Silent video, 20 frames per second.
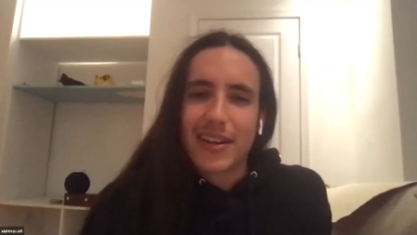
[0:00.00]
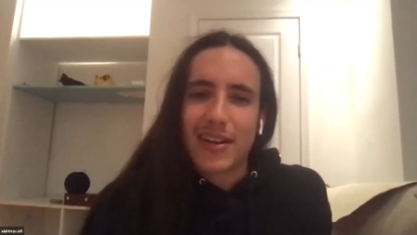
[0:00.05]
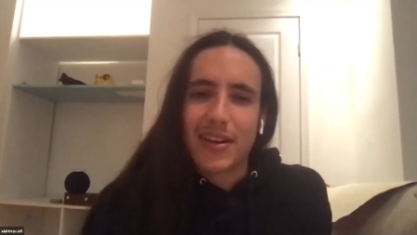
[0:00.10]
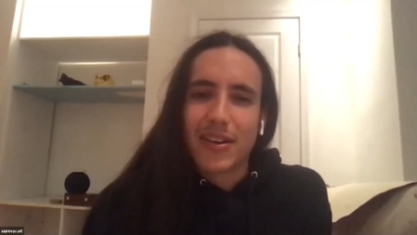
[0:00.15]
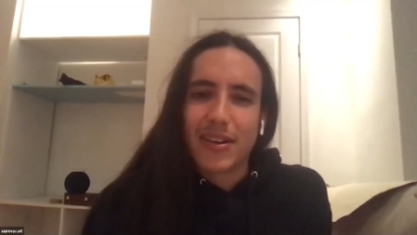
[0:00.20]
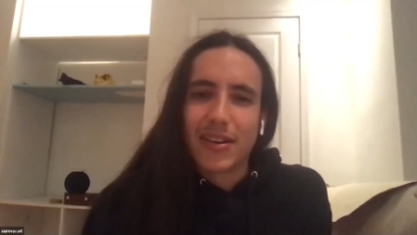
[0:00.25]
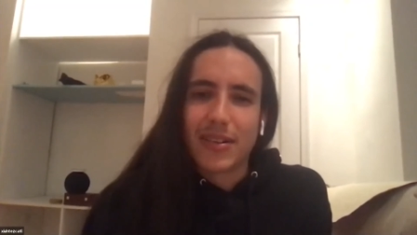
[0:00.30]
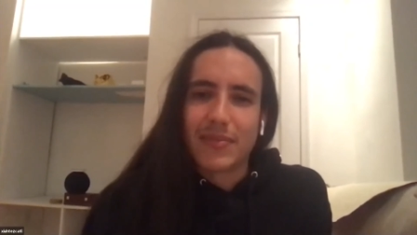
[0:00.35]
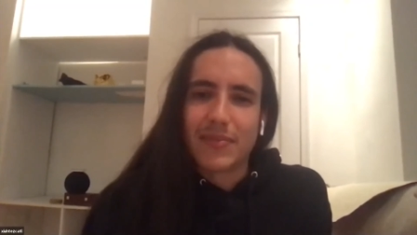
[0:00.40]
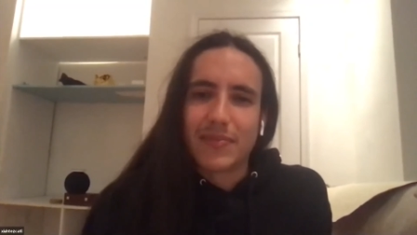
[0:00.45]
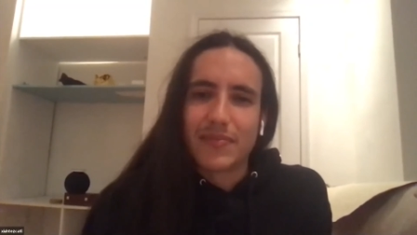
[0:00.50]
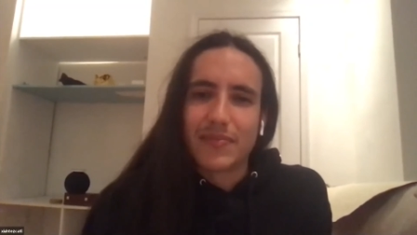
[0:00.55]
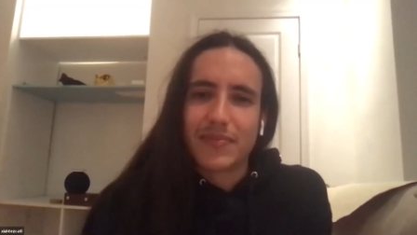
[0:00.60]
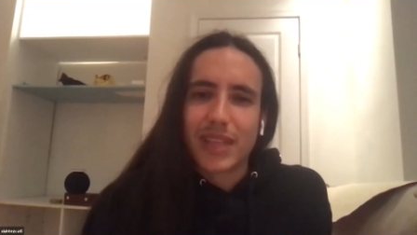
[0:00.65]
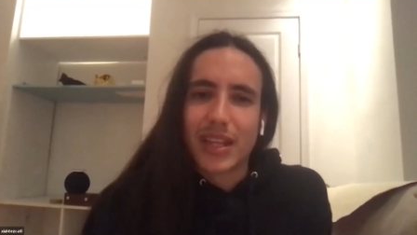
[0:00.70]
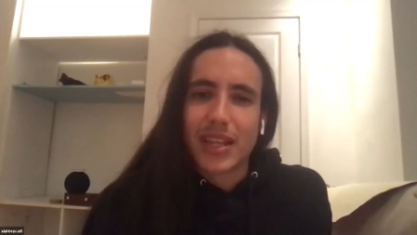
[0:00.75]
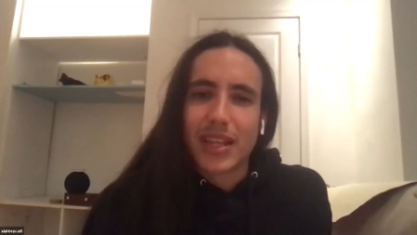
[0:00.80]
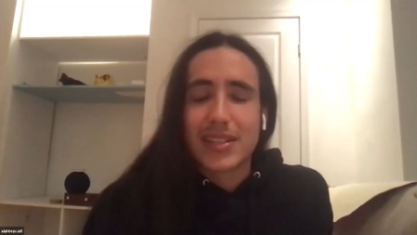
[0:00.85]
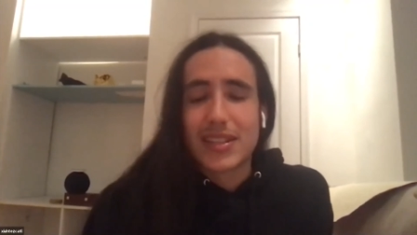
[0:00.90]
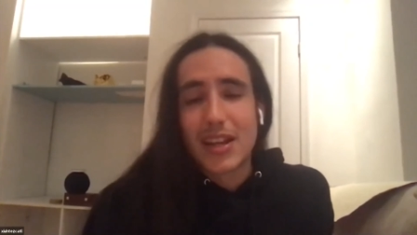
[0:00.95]
Um,
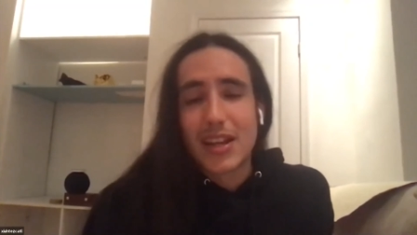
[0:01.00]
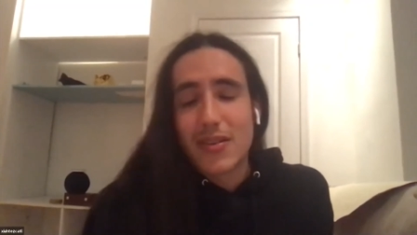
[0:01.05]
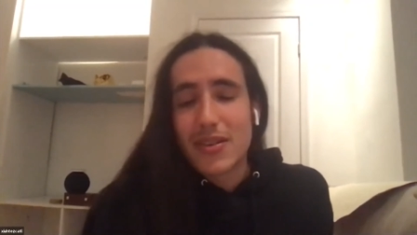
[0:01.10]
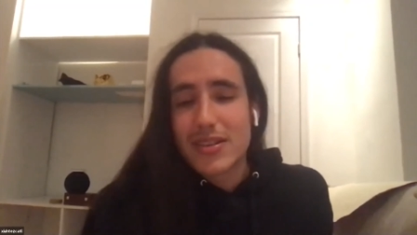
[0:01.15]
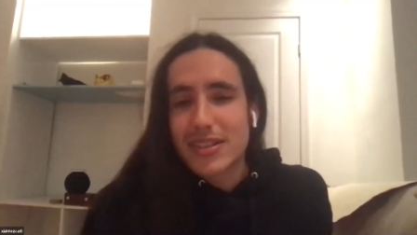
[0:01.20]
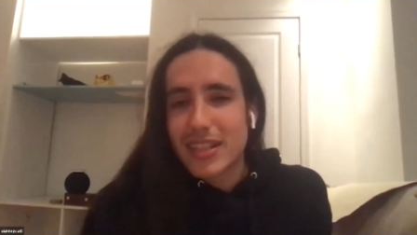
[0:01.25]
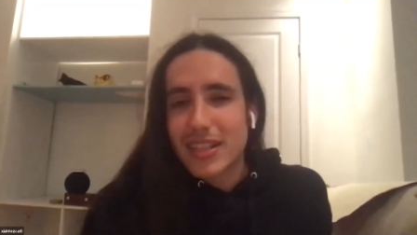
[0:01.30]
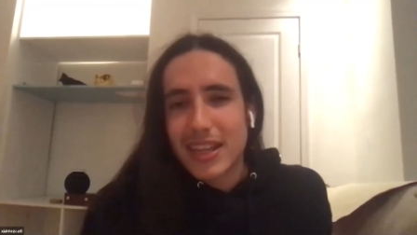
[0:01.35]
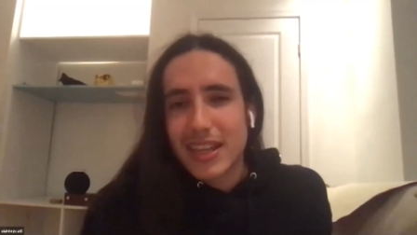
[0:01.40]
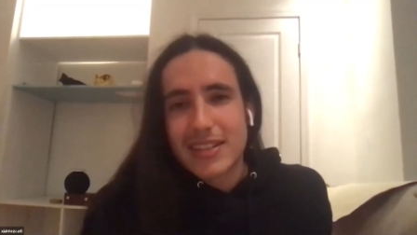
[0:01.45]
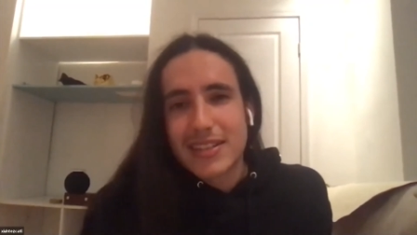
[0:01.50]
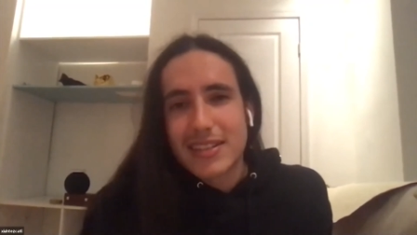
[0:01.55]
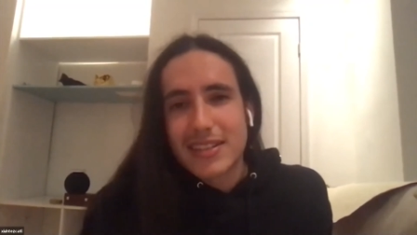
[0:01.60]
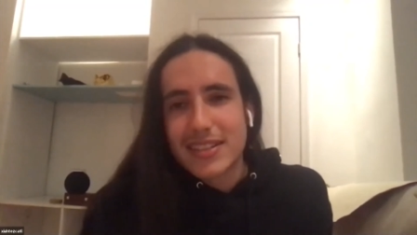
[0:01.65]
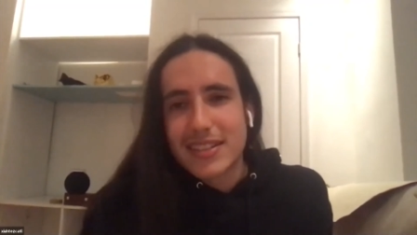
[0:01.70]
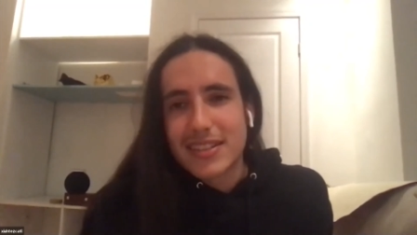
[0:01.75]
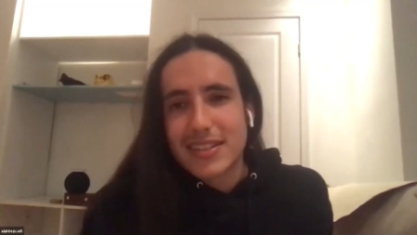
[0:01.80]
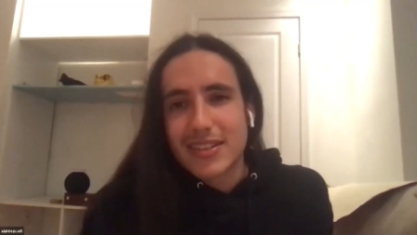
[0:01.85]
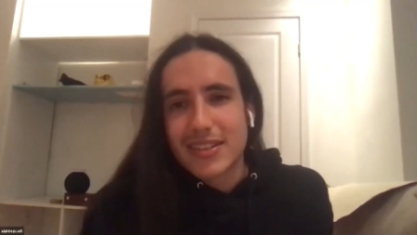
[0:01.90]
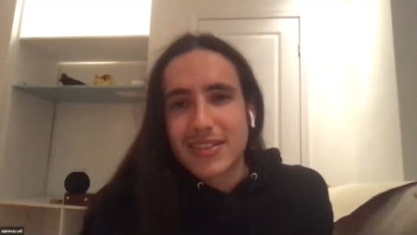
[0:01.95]
and it's not always the
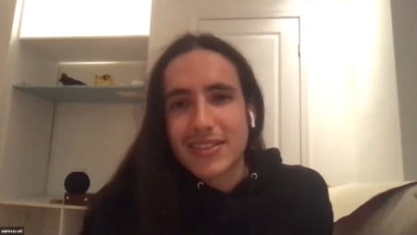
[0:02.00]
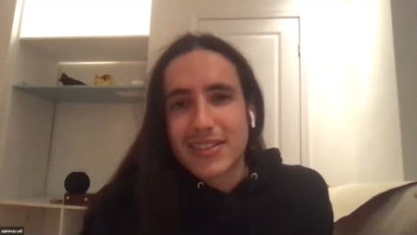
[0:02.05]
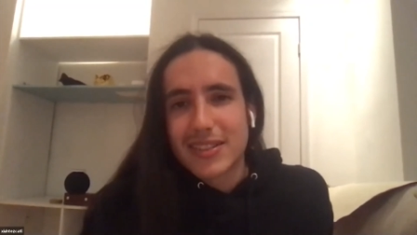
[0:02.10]
case, you know.